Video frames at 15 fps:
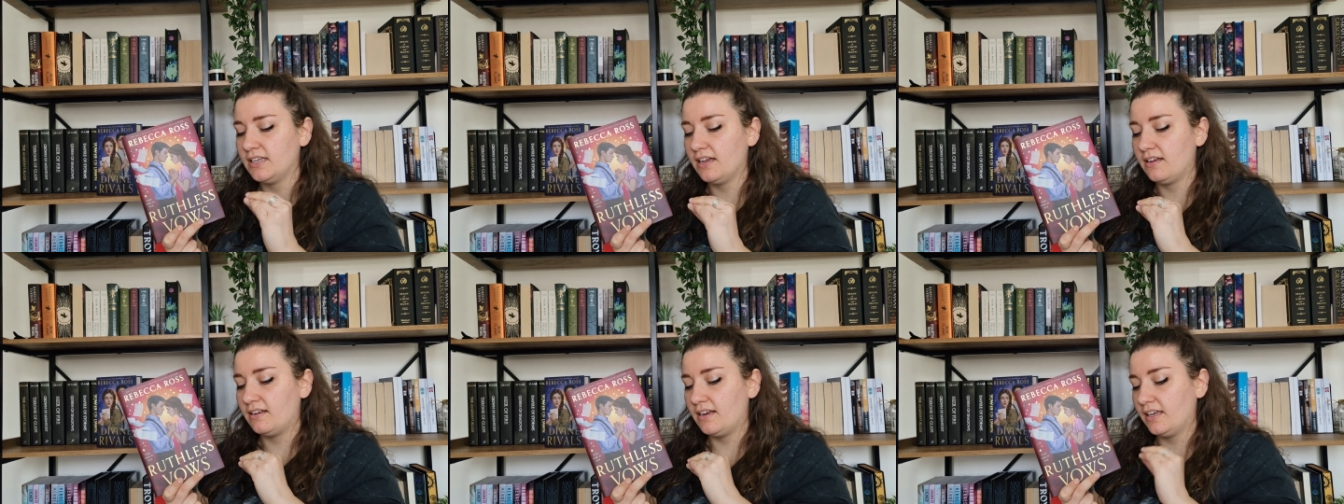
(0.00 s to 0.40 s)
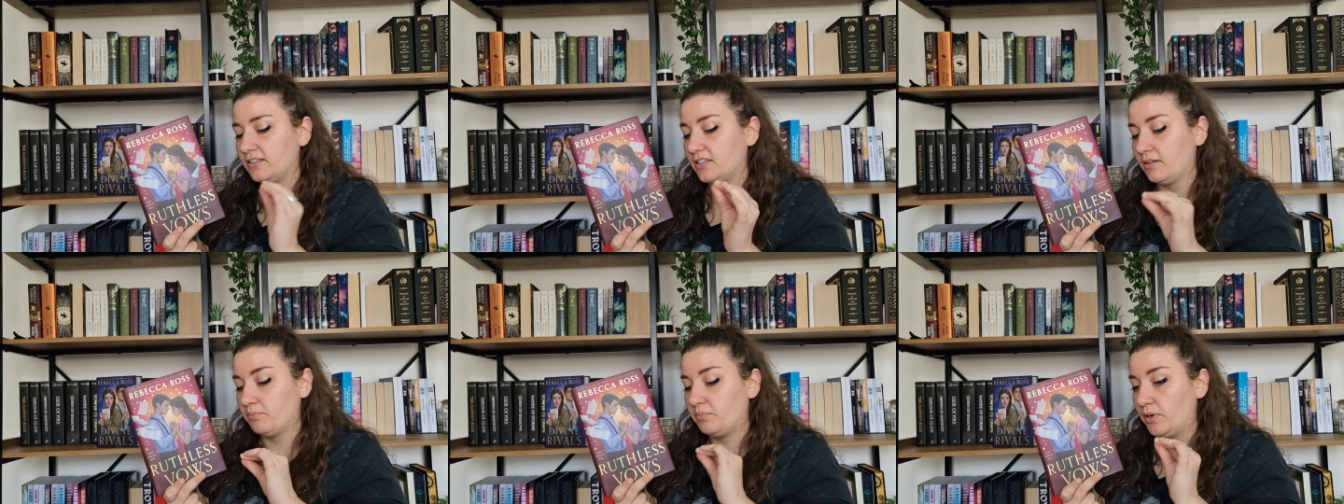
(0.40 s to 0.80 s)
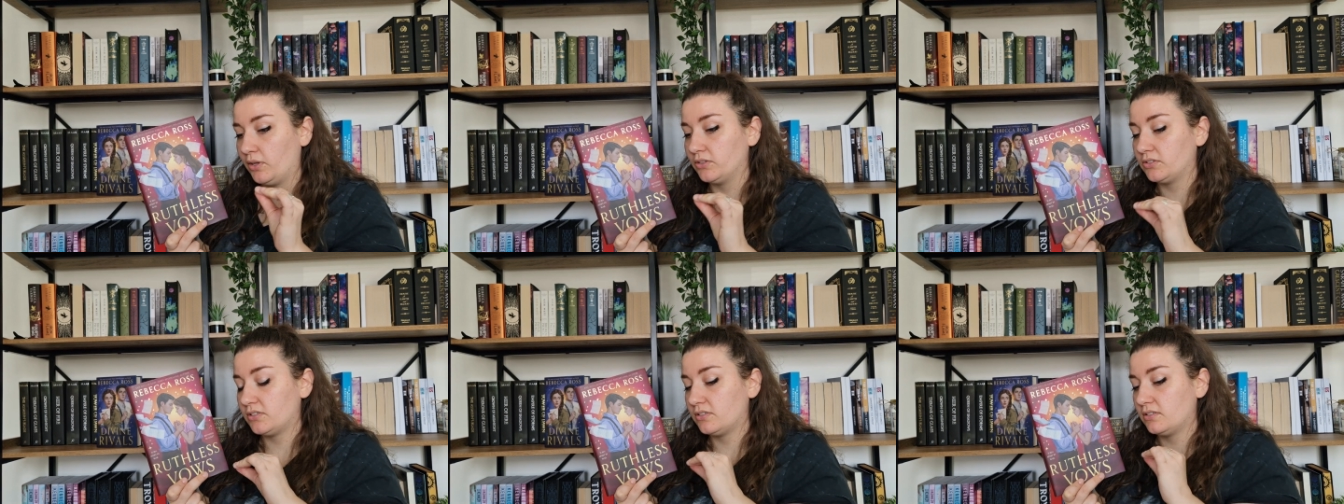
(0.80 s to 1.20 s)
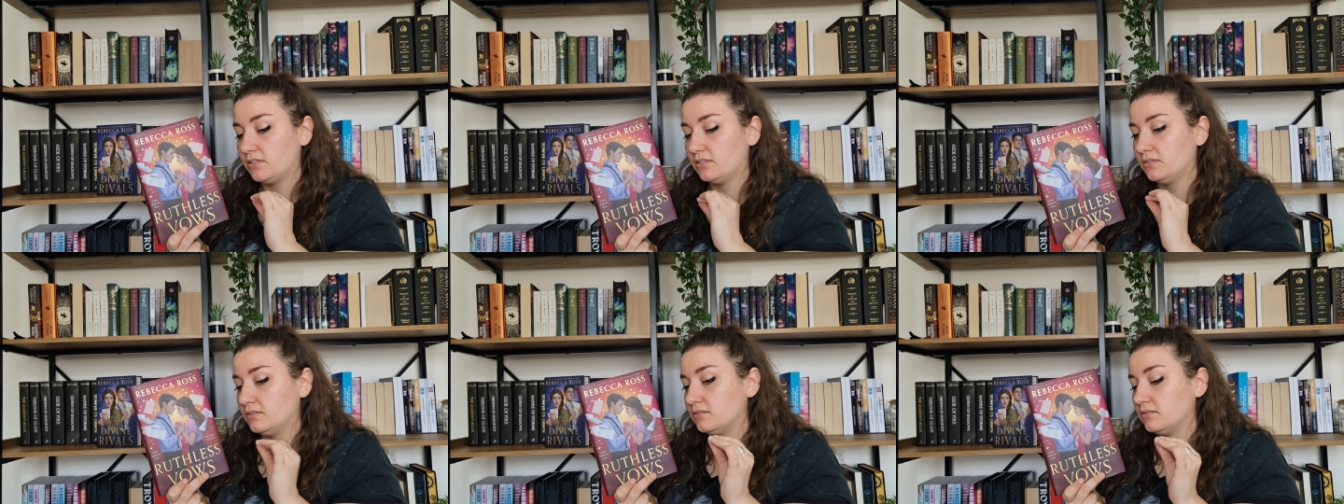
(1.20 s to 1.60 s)
Their like their plots
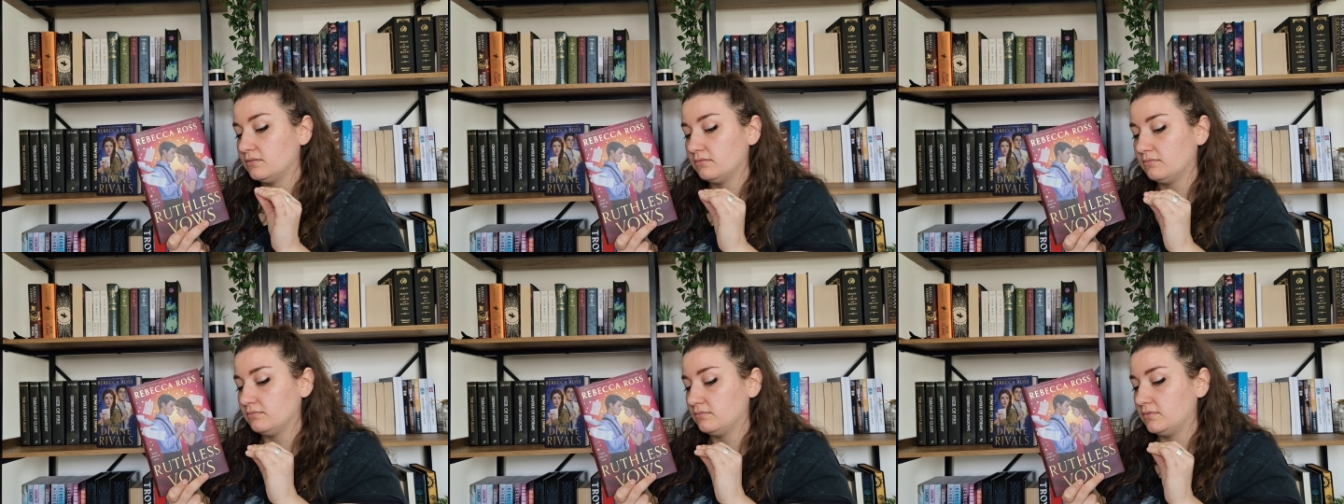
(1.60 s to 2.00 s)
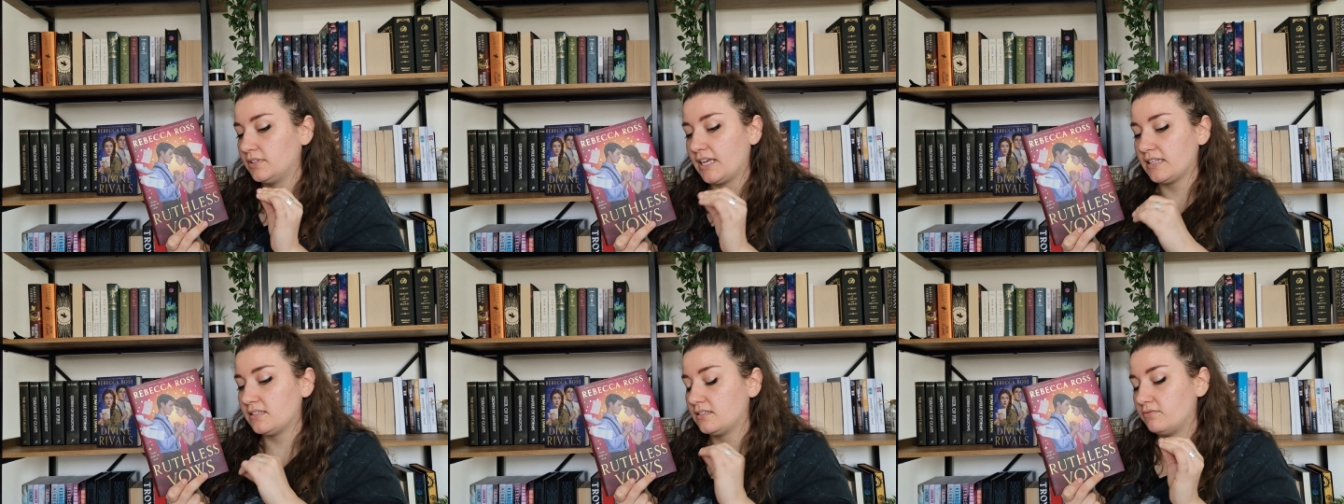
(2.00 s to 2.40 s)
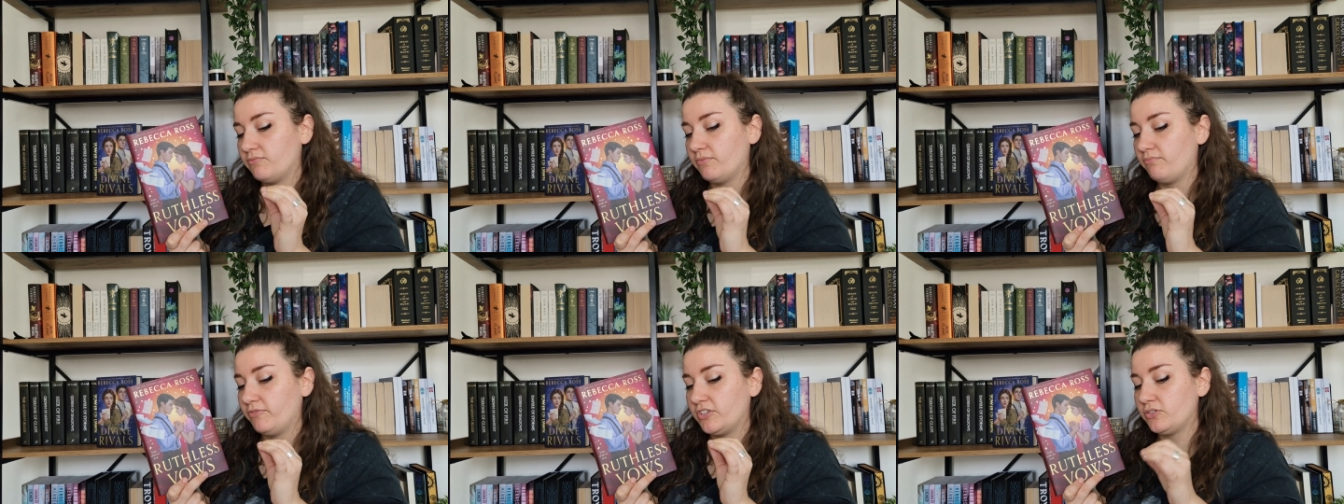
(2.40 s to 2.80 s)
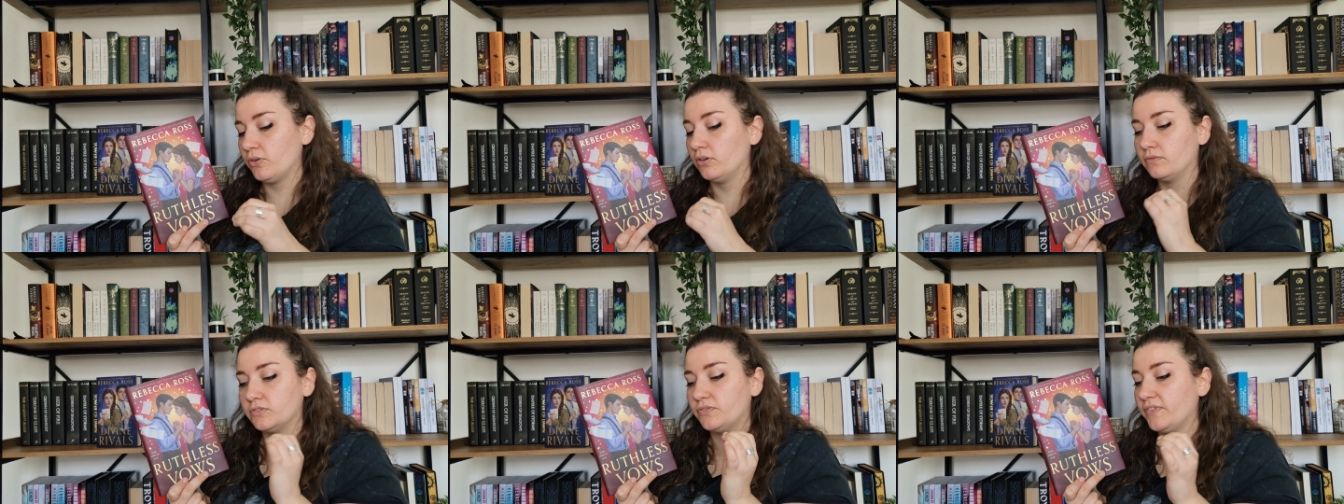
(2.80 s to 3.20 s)
gets
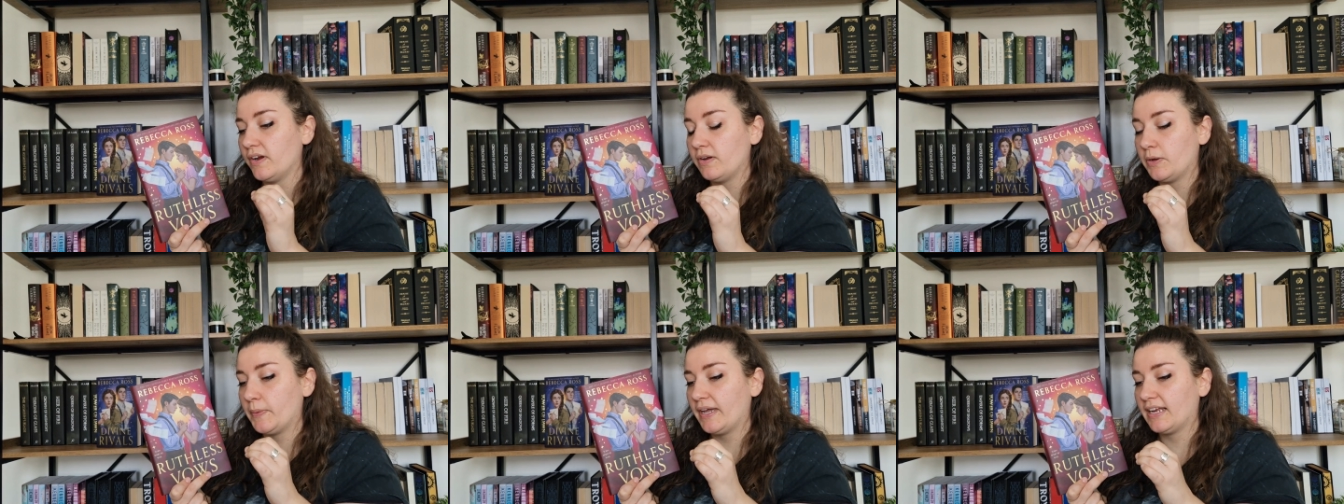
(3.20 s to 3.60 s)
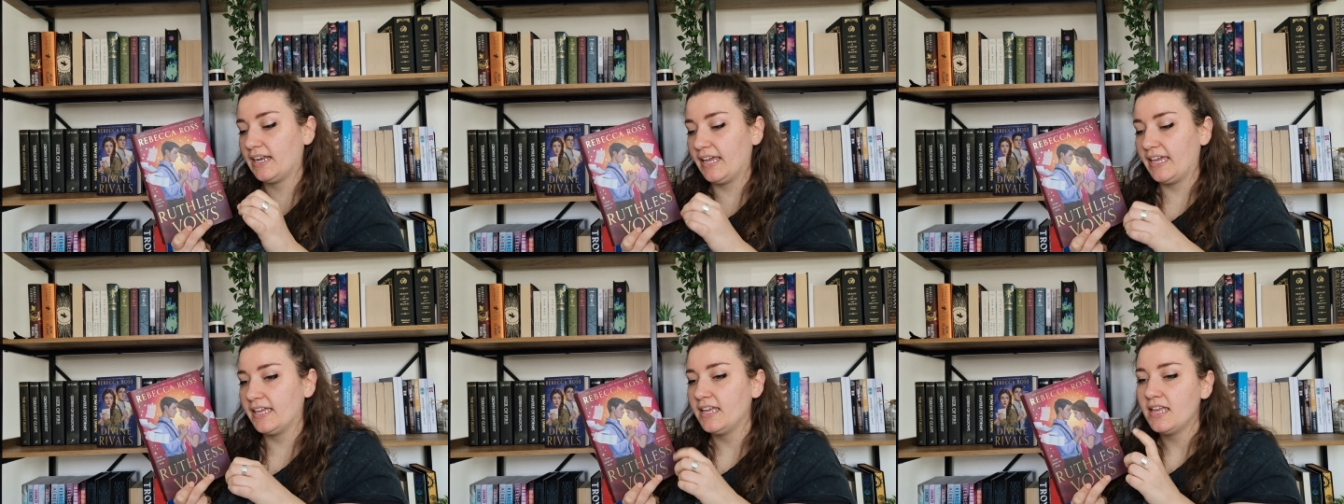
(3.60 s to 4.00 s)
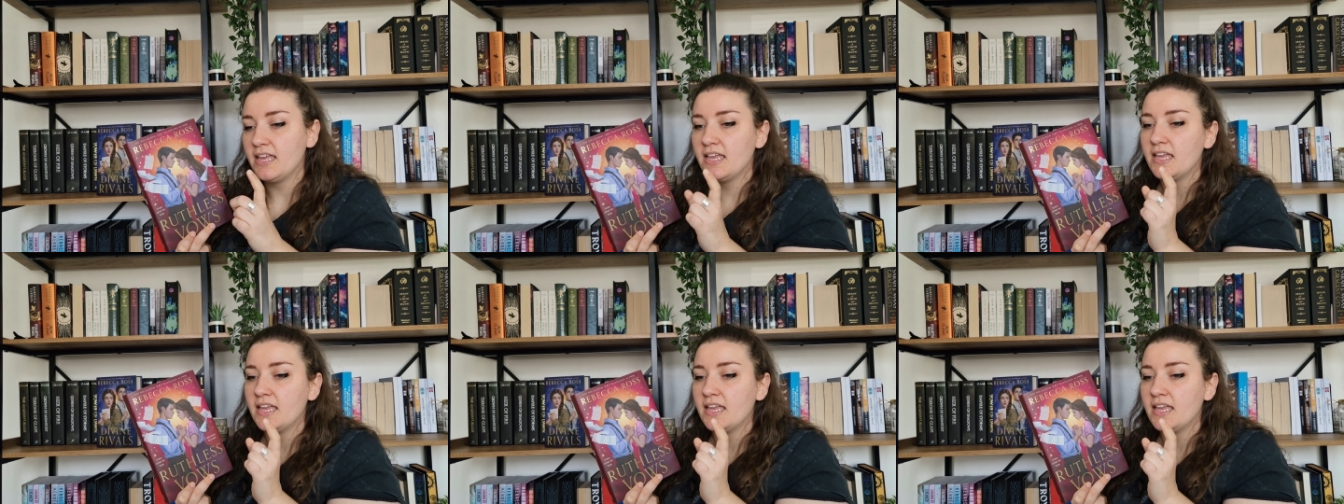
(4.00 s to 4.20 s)
resolved very quickly